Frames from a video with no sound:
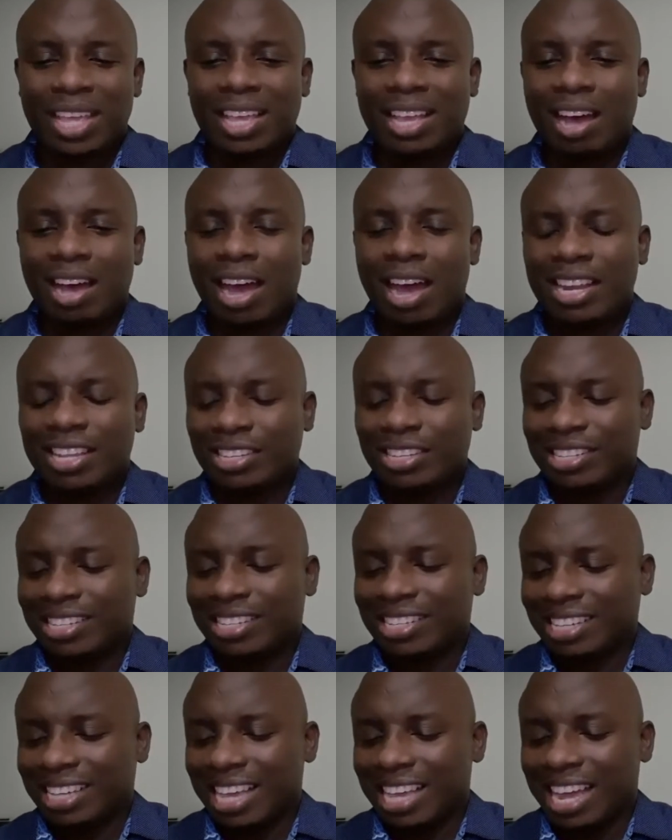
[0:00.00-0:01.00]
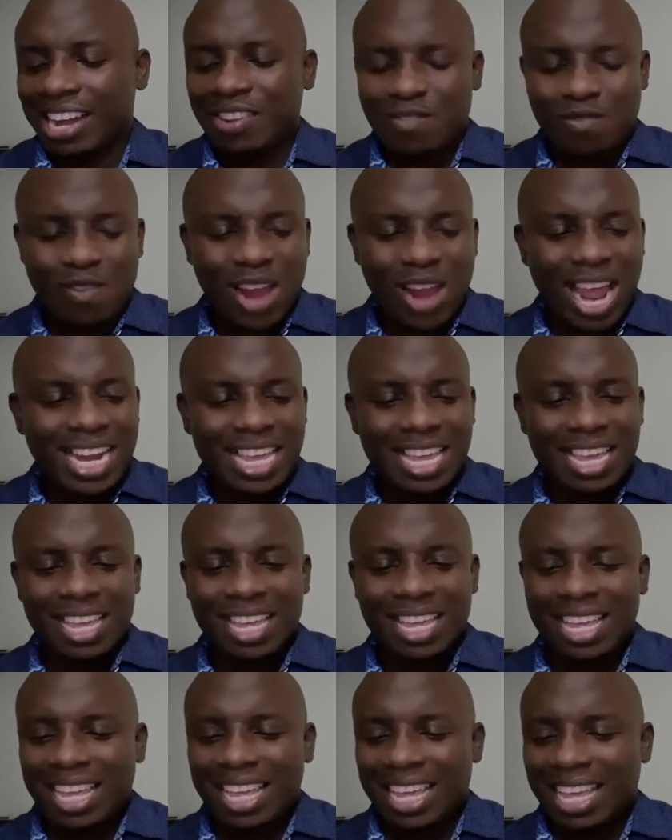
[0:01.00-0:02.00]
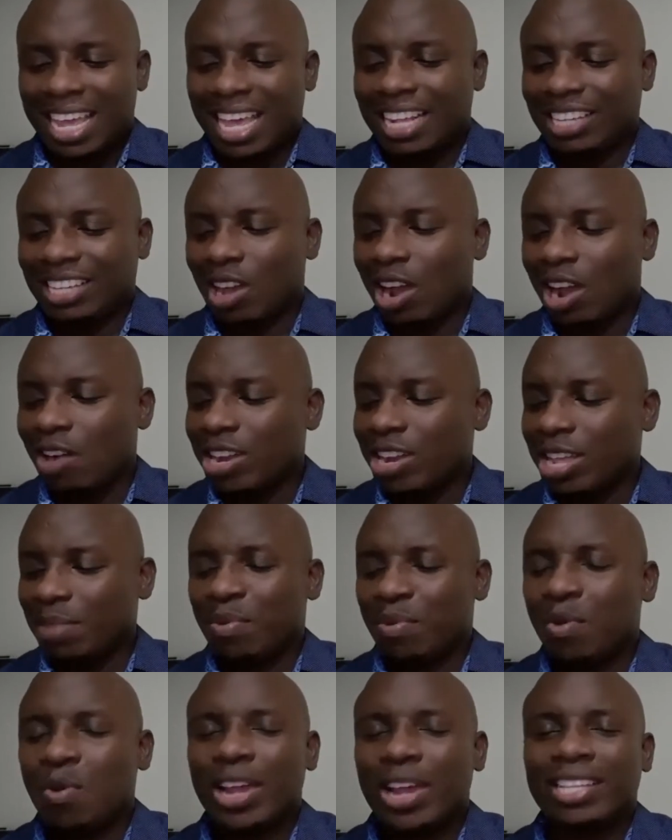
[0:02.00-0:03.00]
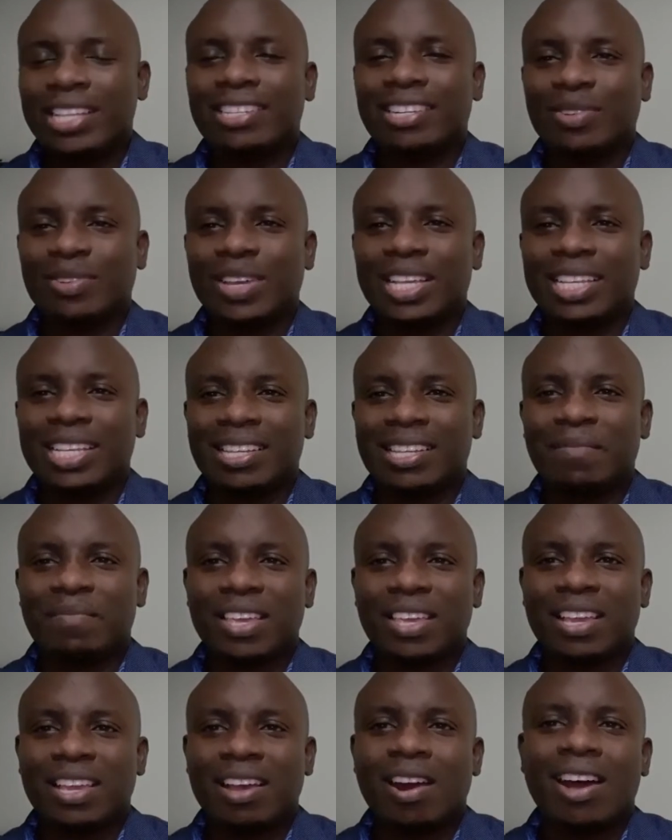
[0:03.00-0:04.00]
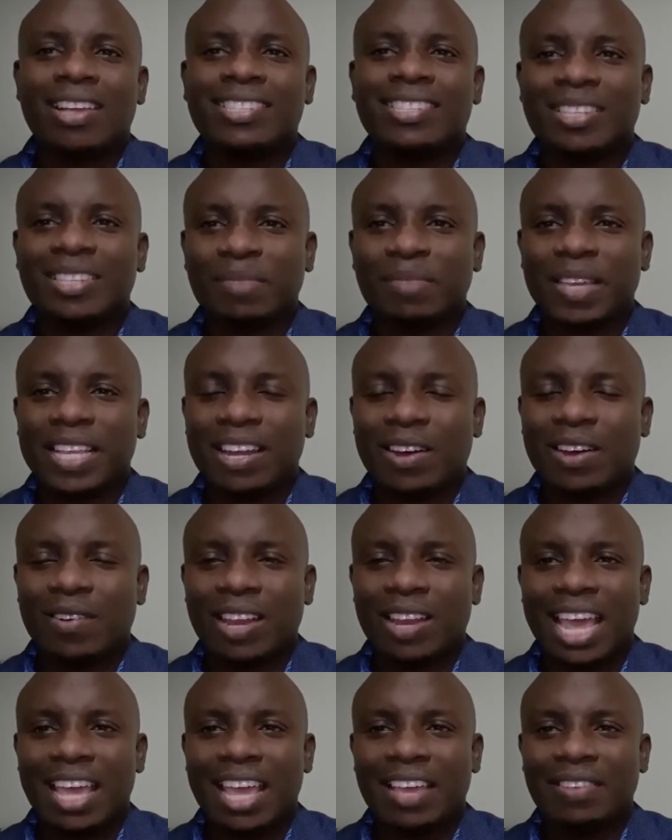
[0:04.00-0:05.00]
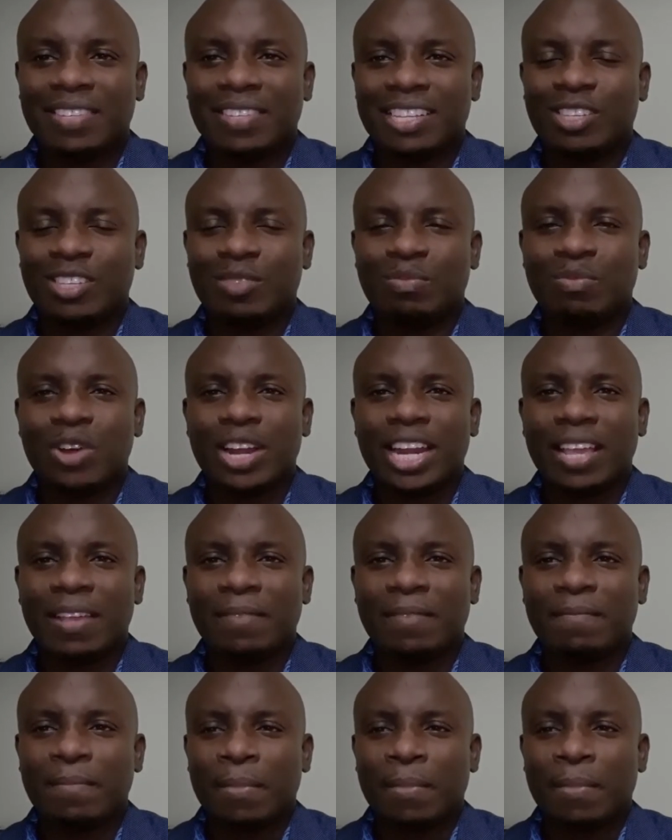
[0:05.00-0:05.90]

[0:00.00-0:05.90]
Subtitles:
God is getting ready and he's already poised to doing something awesome in our lives this morning.